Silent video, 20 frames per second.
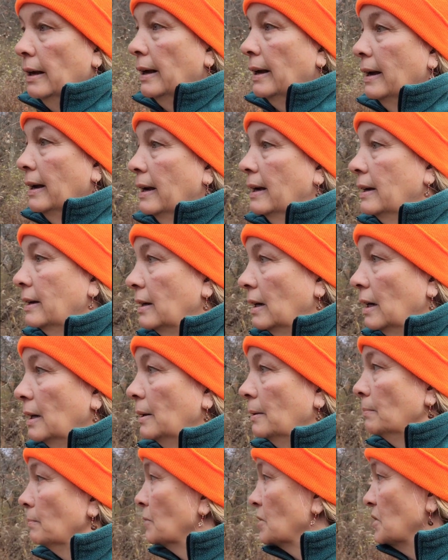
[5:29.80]
and
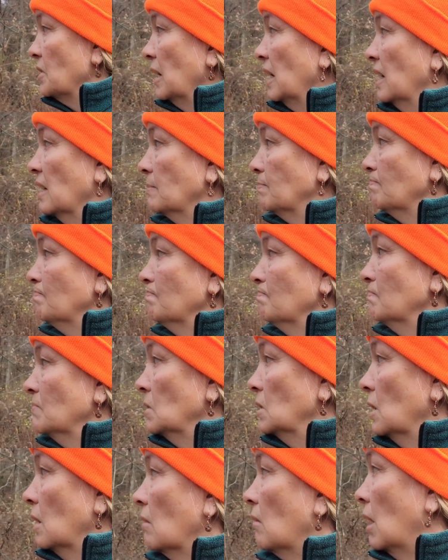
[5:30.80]
I said,
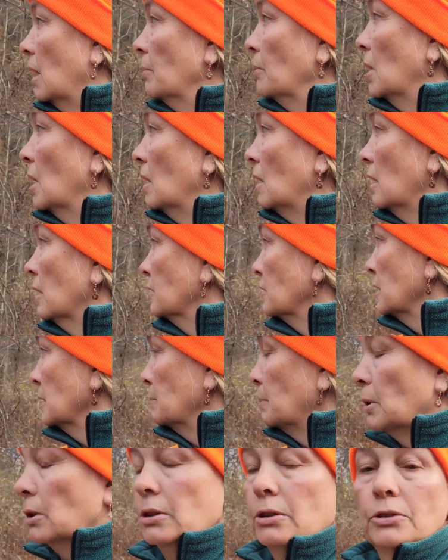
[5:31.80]
you know, I'm not hunting
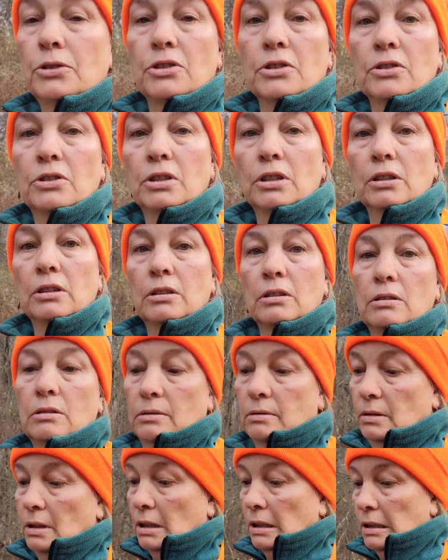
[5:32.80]
birds
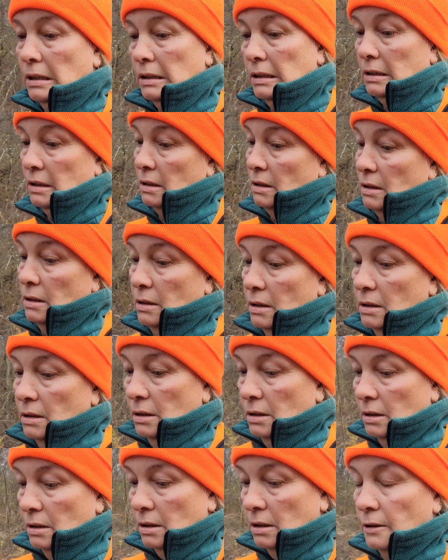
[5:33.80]
until
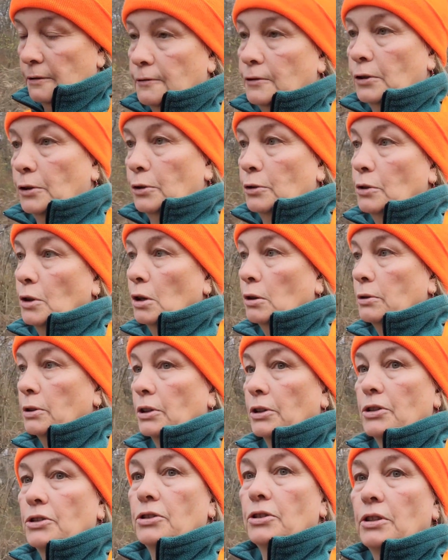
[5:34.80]
further
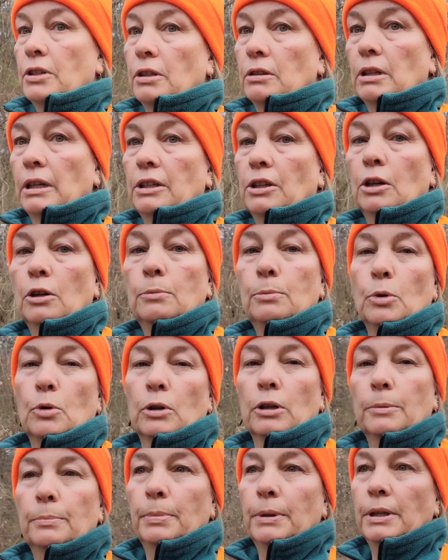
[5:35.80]
notice, until I know
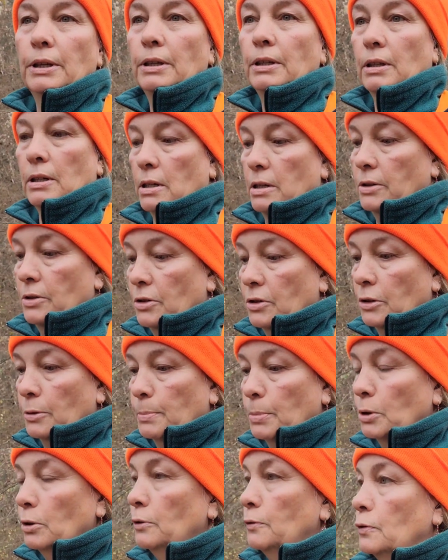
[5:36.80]
more because of the
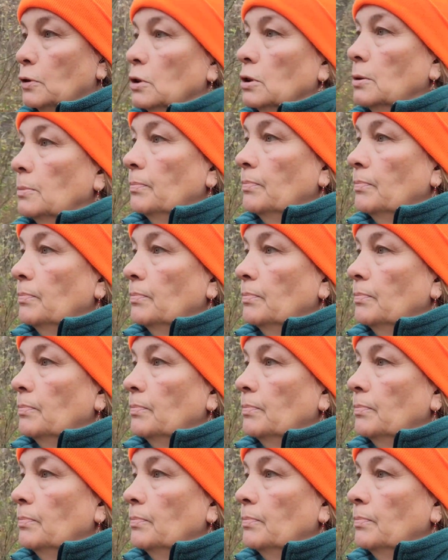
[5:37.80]
bird flu.